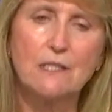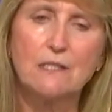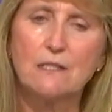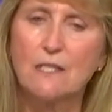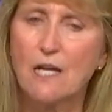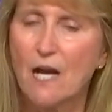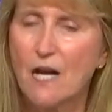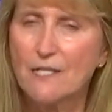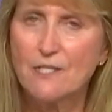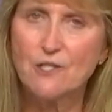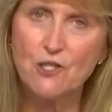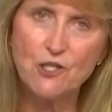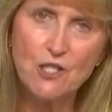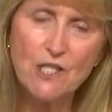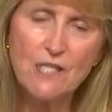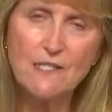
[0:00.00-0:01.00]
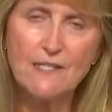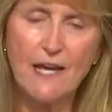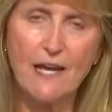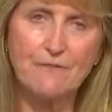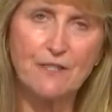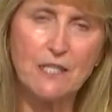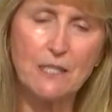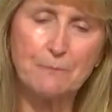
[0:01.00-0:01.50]
cottage cheese,
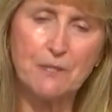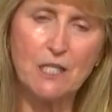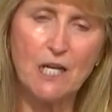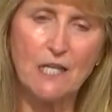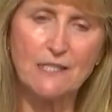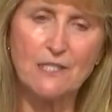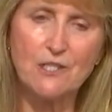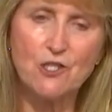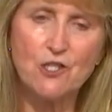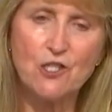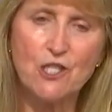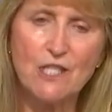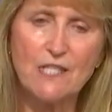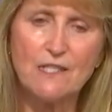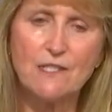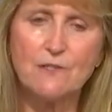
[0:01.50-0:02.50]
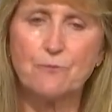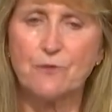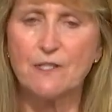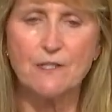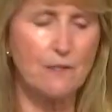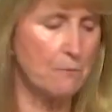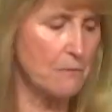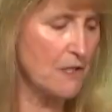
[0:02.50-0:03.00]
half a cup of cottage cheese
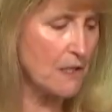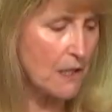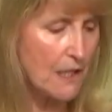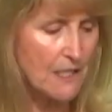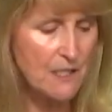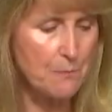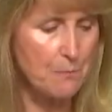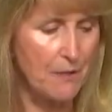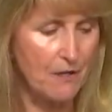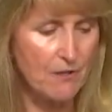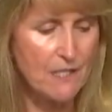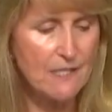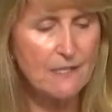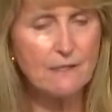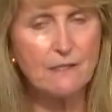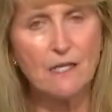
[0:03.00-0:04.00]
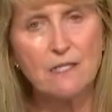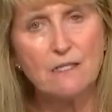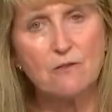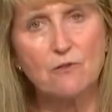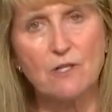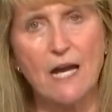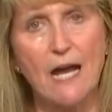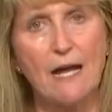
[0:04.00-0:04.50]
with some sliced berries
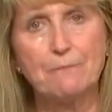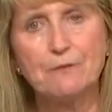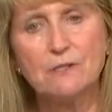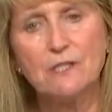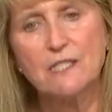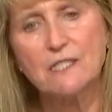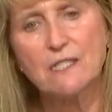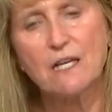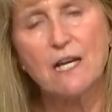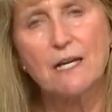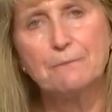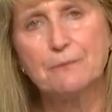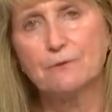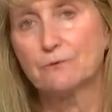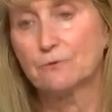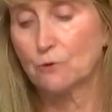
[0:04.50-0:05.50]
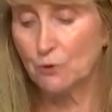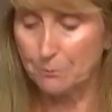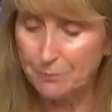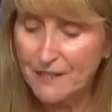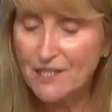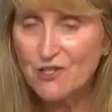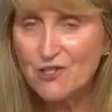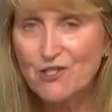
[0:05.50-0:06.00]
or apple on top, or
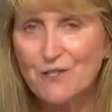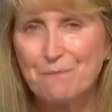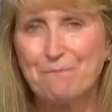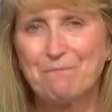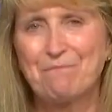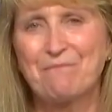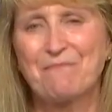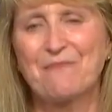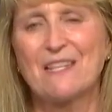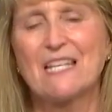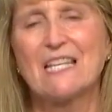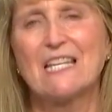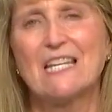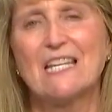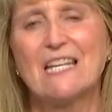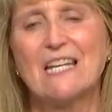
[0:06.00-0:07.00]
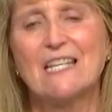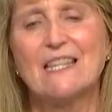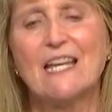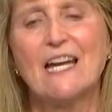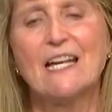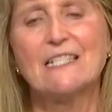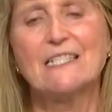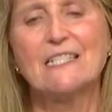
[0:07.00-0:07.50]
peach. And
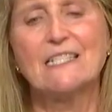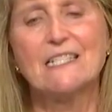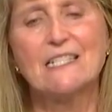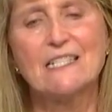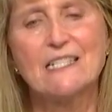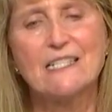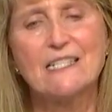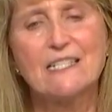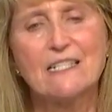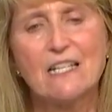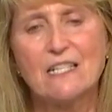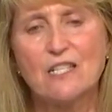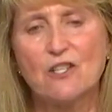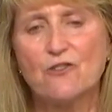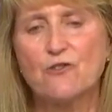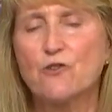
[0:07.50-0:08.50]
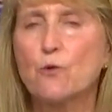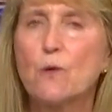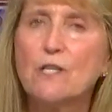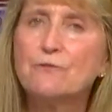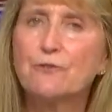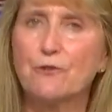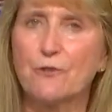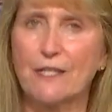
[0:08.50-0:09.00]
that is another
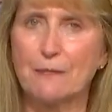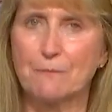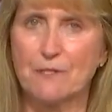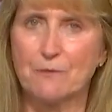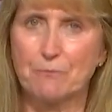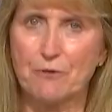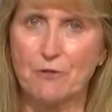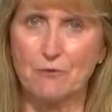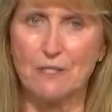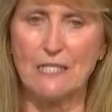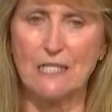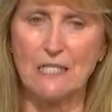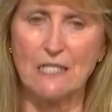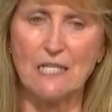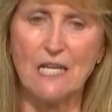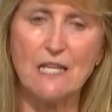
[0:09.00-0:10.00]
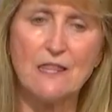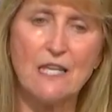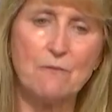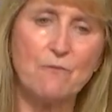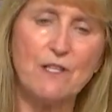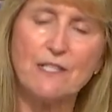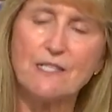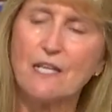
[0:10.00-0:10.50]
12 grams of protein. And
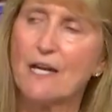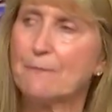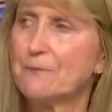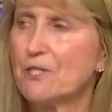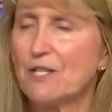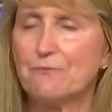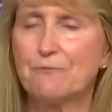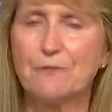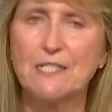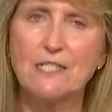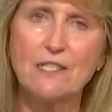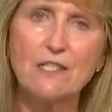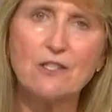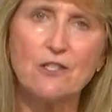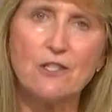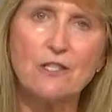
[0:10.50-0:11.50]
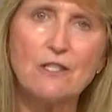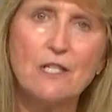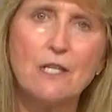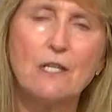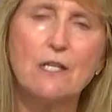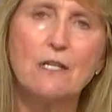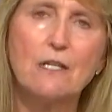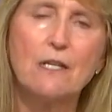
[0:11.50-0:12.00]
then we top it off with dinner
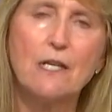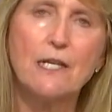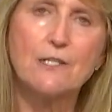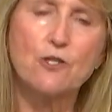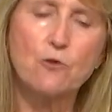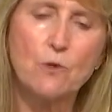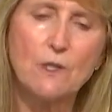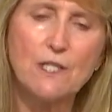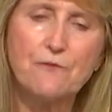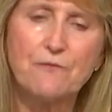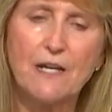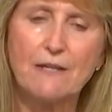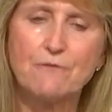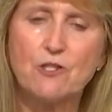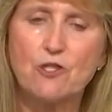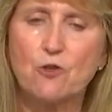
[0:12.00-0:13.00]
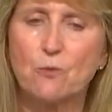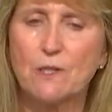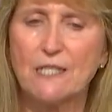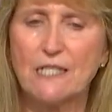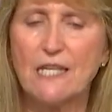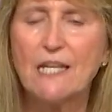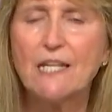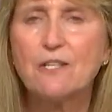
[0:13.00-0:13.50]
at 25 to
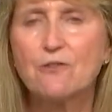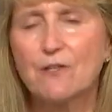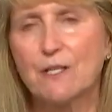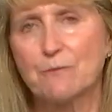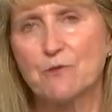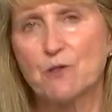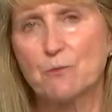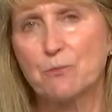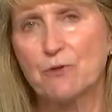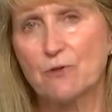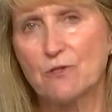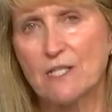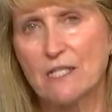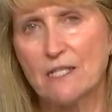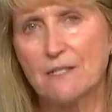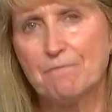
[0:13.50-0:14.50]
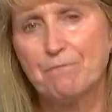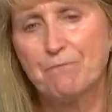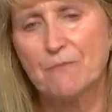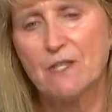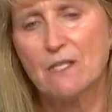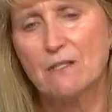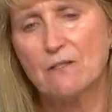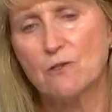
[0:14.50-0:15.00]
28 grams of protein
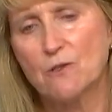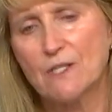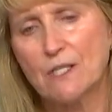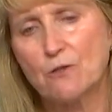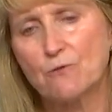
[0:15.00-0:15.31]
using